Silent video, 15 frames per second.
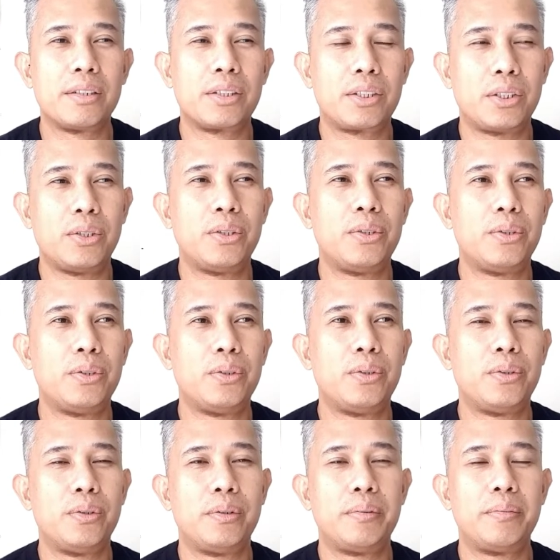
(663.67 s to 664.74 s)

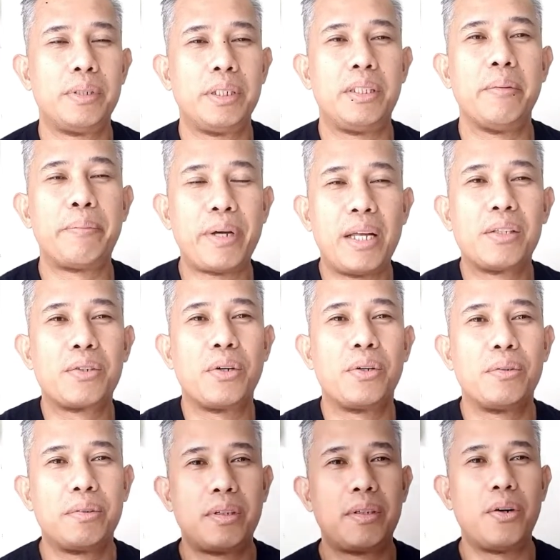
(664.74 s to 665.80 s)
So it depends
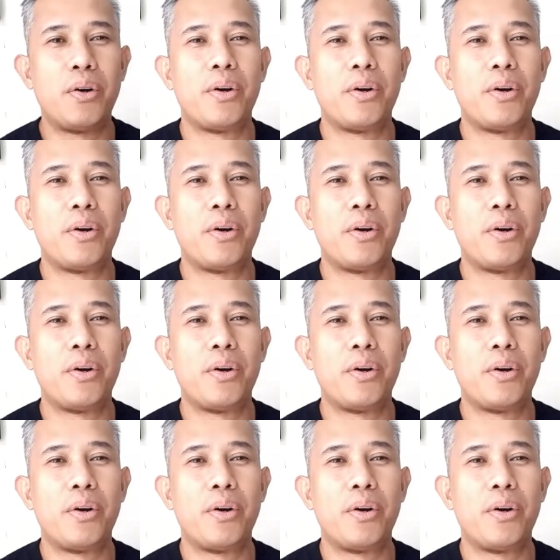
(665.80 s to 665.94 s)
on